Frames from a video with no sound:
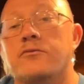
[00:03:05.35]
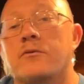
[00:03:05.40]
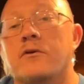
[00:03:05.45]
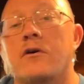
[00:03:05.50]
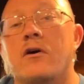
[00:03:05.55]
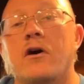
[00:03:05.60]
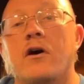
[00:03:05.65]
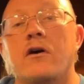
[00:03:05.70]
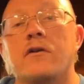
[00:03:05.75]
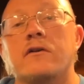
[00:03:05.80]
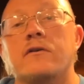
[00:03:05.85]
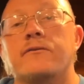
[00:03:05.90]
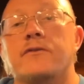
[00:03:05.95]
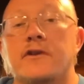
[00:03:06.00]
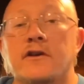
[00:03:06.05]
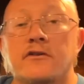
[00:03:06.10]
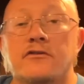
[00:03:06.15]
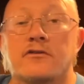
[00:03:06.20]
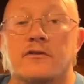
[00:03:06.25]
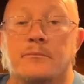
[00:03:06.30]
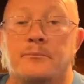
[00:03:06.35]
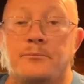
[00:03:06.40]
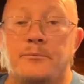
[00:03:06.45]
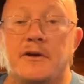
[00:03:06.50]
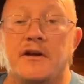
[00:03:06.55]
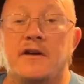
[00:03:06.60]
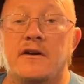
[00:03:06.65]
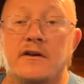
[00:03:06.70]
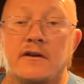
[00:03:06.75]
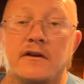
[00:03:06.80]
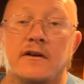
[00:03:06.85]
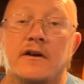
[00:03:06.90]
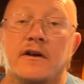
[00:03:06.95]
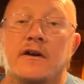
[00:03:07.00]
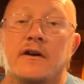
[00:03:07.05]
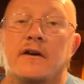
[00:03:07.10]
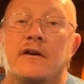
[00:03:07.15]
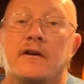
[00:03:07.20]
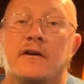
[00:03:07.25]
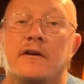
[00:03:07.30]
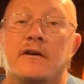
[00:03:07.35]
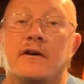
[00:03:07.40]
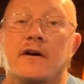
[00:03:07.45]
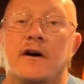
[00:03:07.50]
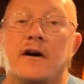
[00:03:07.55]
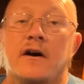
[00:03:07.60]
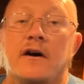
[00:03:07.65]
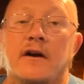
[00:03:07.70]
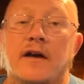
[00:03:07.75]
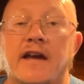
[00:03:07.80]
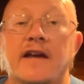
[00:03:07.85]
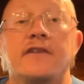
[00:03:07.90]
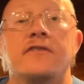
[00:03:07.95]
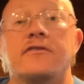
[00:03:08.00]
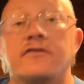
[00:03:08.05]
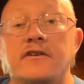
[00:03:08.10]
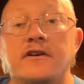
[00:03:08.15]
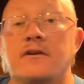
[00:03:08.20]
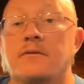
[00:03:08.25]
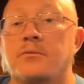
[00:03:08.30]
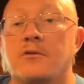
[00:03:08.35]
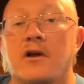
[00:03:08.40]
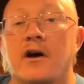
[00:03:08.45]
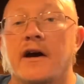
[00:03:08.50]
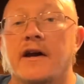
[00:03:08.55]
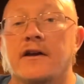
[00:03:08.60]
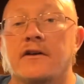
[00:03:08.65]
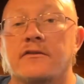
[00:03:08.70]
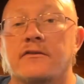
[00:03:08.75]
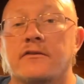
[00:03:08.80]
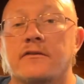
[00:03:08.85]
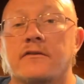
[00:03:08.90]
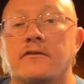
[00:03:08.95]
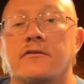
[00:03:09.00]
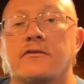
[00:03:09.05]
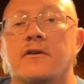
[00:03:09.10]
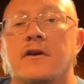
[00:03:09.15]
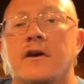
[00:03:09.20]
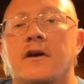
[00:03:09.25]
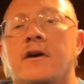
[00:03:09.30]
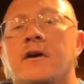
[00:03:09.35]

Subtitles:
Well, all of these are big AC appliances.